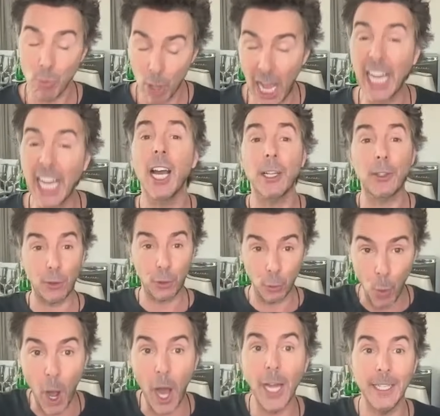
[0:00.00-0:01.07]
I got
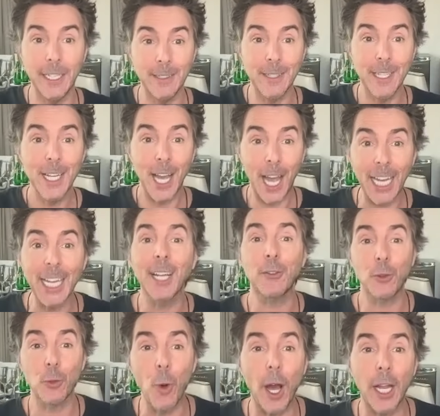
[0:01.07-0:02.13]
swatted. I got
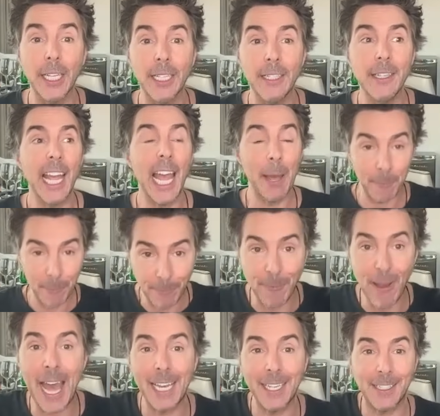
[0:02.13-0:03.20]
swatted
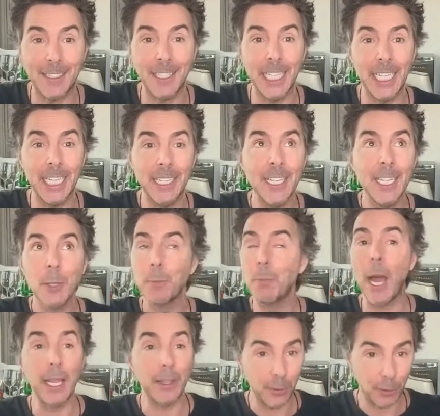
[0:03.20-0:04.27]
emphatically
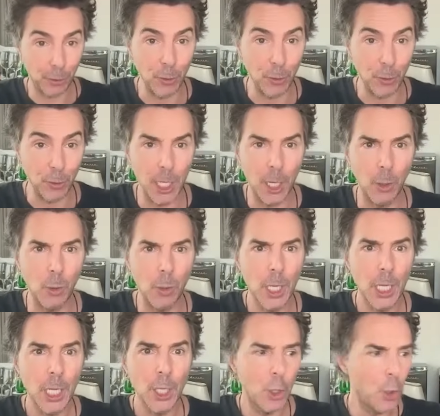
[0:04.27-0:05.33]
by the studio
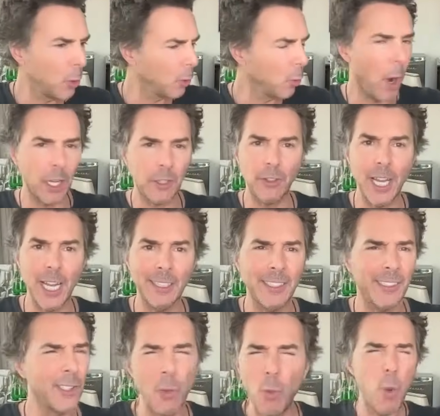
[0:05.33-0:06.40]
who would watch
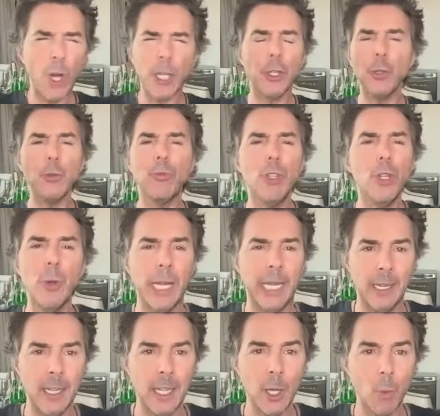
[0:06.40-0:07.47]
dailies and go, "What are you doing?
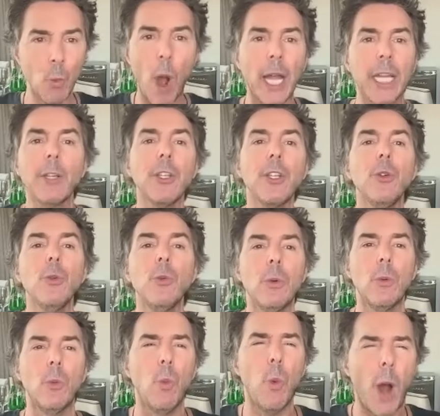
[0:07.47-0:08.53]
Why are you
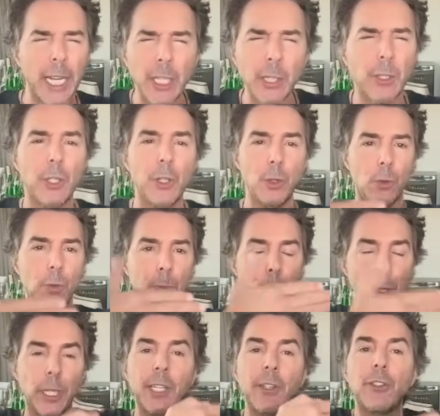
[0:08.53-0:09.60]
why are you
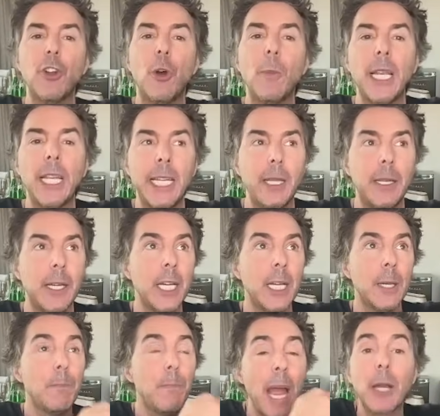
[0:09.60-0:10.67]
putting so many
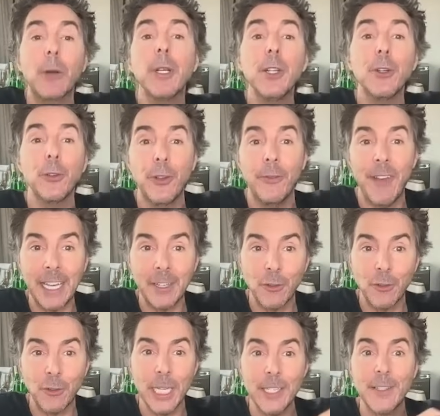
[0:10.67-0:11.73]
barriers of
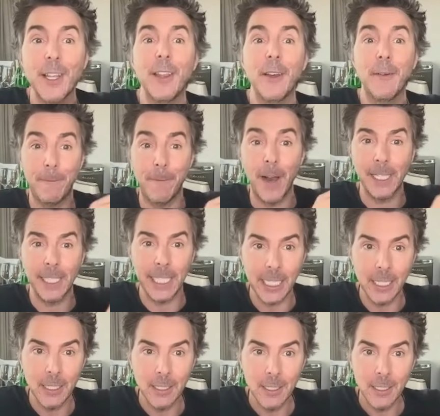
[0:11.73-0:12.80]
entry to the funny